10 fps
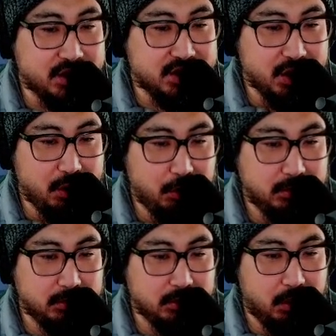So
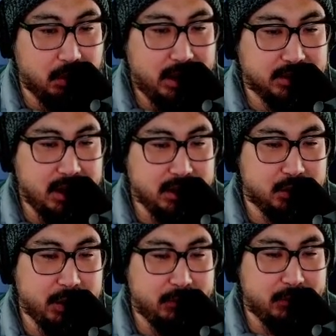well done,
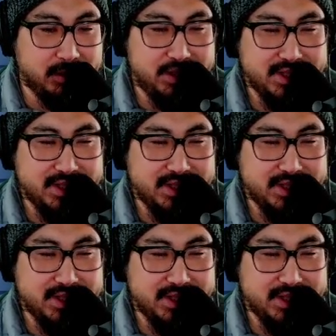Twitter, for at least